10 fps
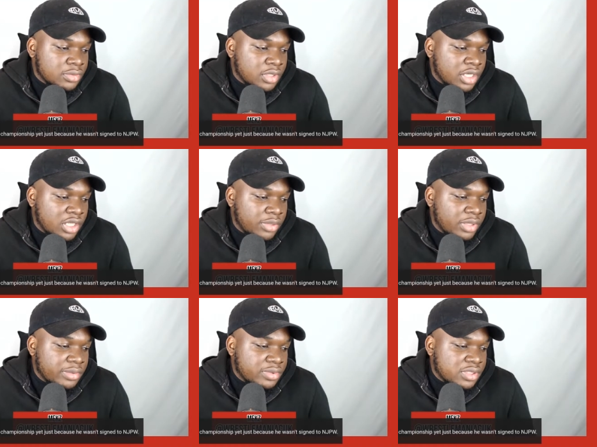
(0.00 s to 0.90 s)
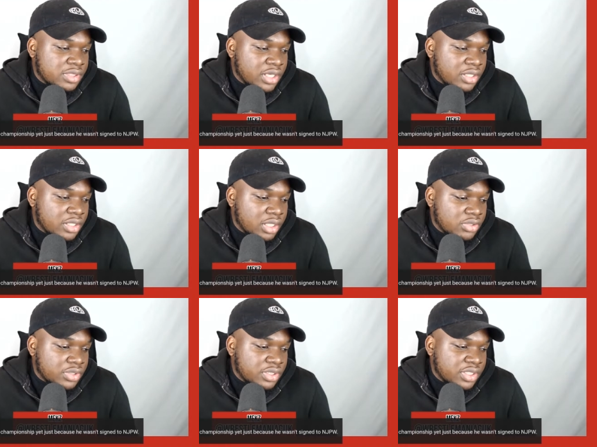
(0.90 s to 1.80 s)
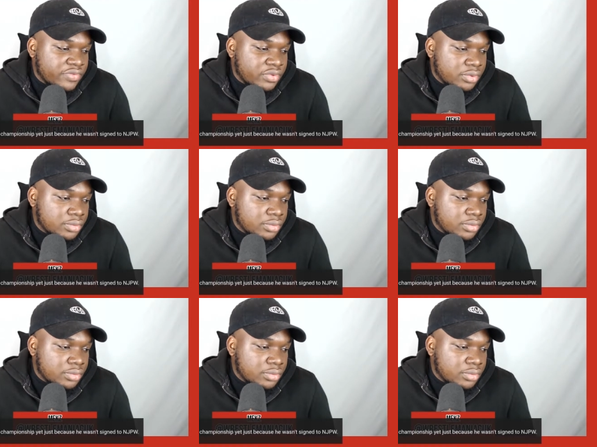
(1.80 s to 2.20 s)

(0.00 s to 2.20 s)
Kenny Williams has taken down Trent Seven.